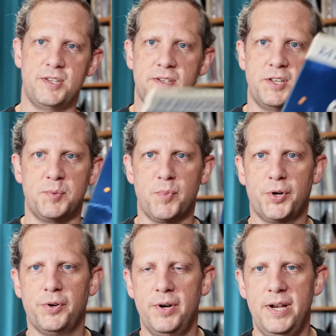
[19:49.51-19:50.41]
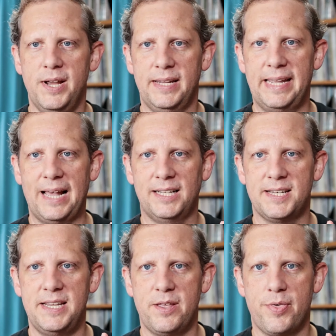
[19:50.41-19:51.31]
This is Mercury
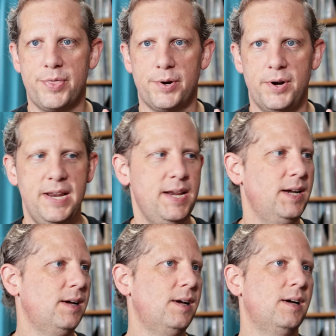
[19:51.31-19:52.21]
Galaxy 30.